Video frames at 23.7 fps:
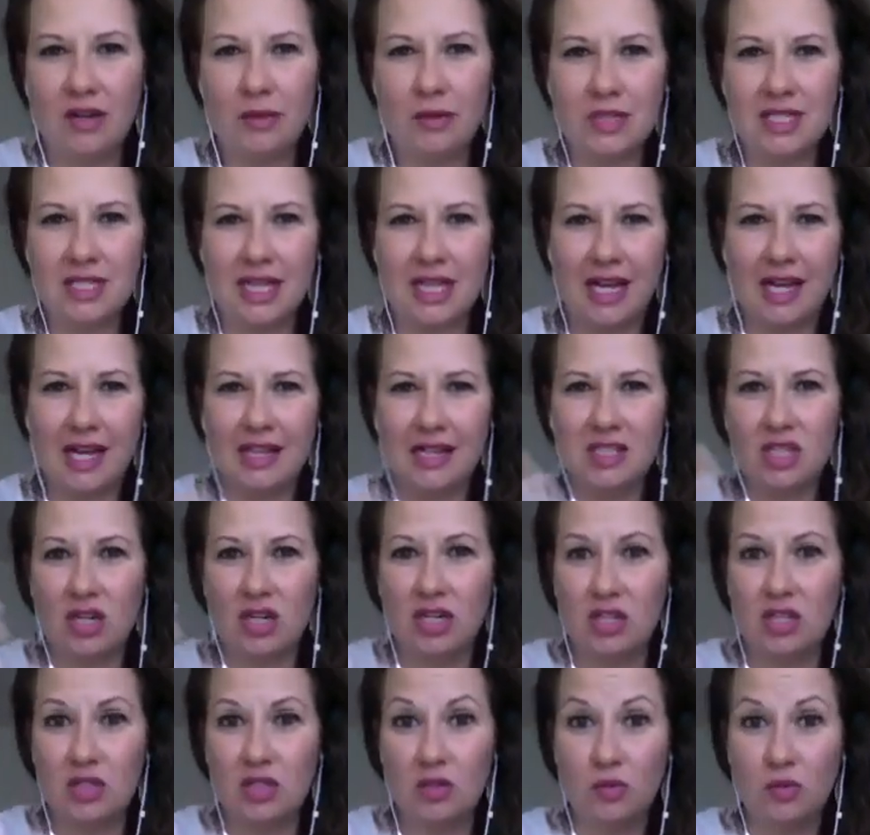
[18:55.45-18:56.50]
It was like, I
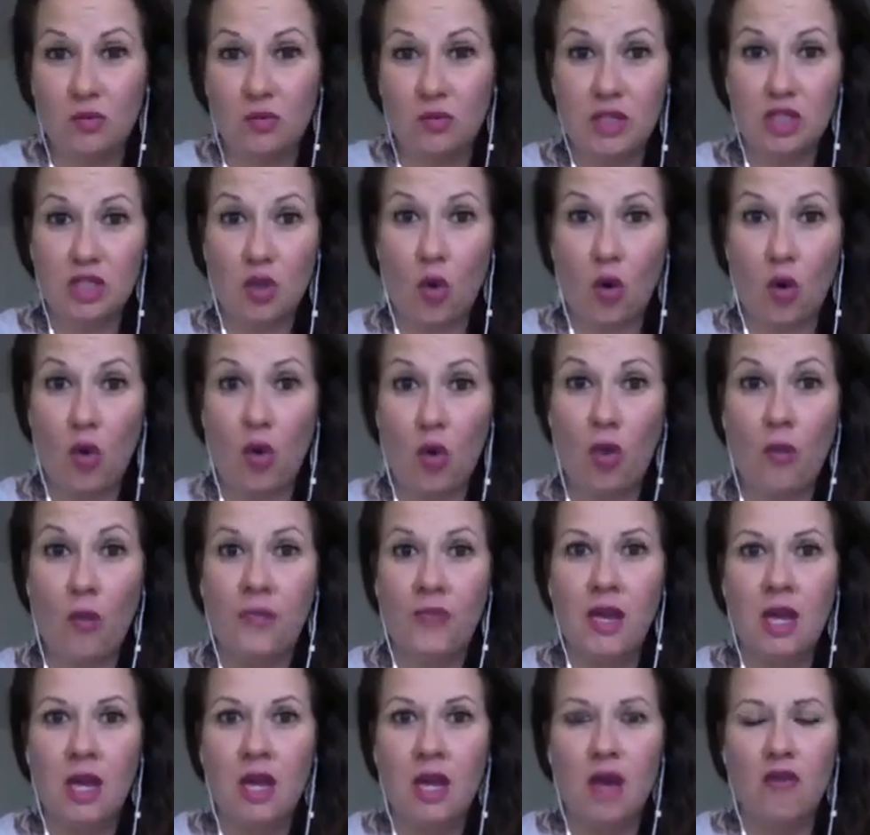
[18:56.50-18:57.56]
started to, this whole
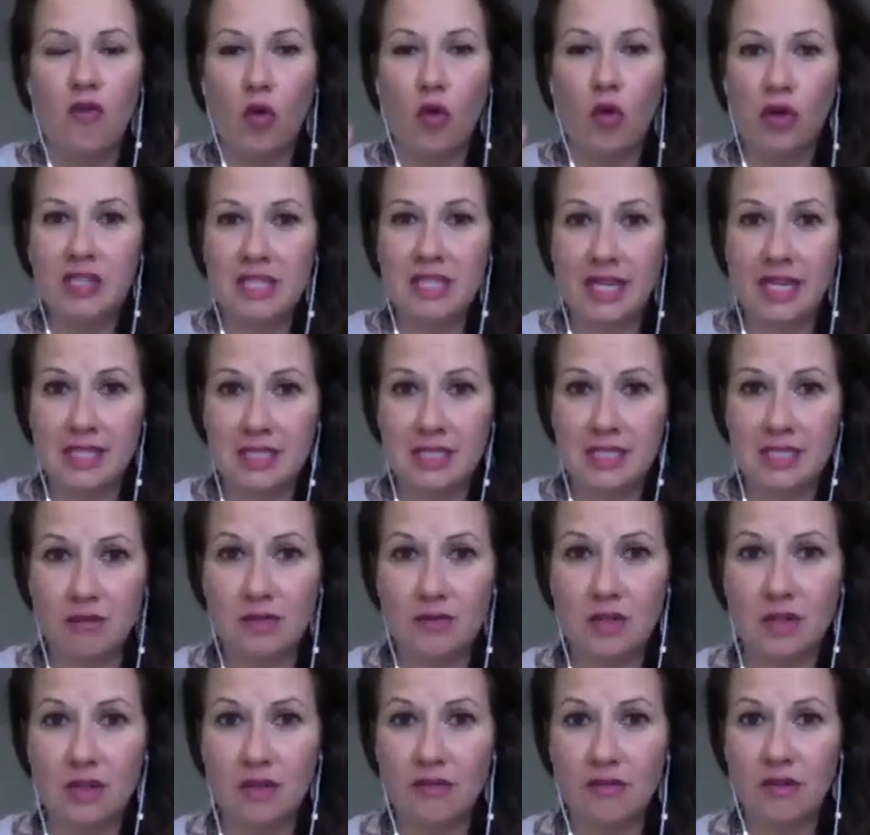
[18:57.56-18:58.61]
vortex
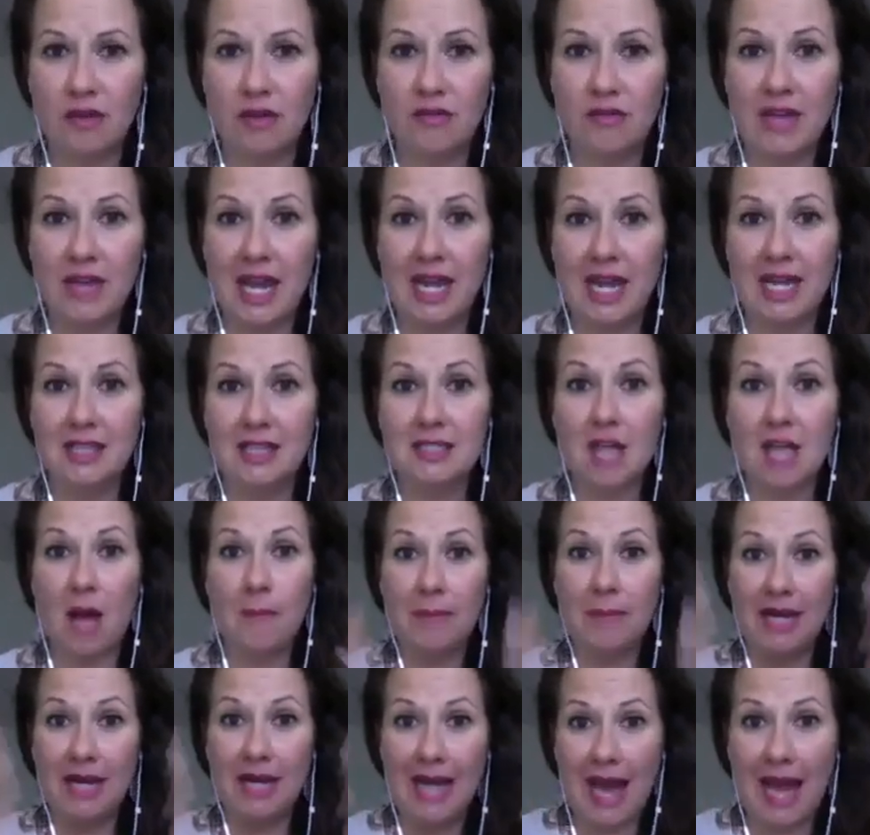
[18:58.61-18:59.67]
of getting
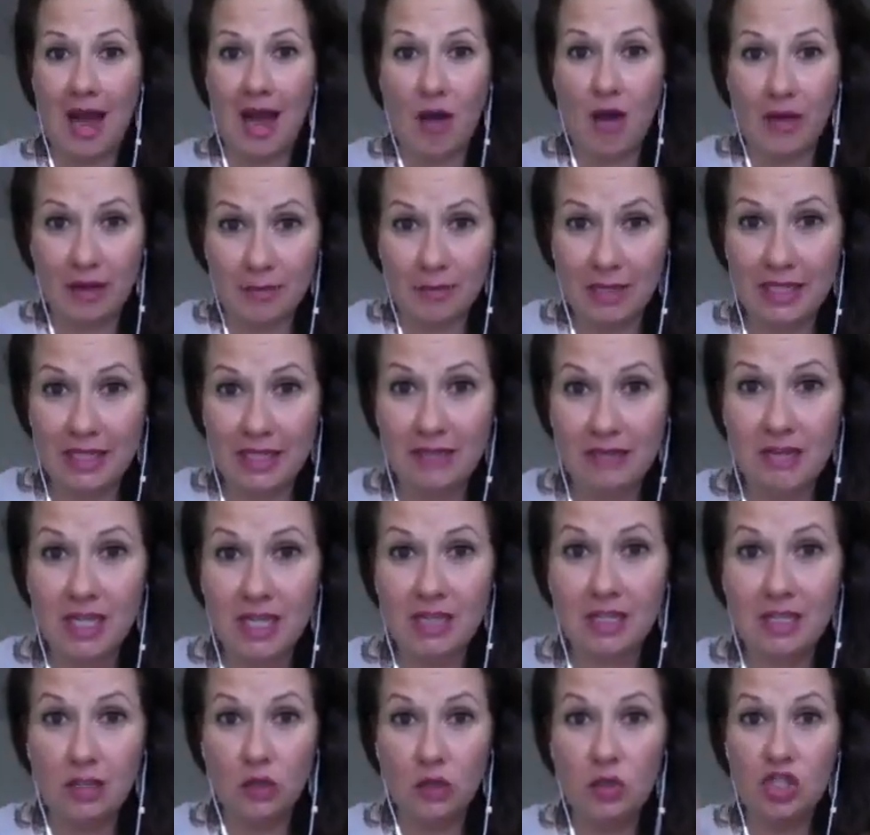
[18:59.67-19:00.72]
zombied out and believing in
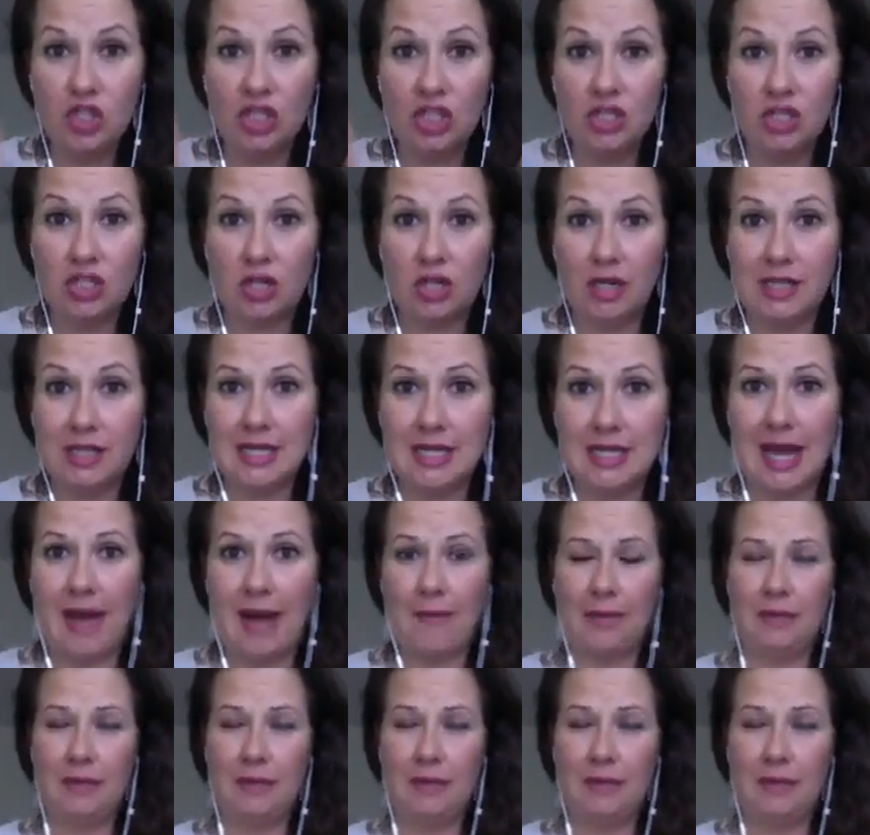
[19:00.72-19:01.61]
the illusion started to happen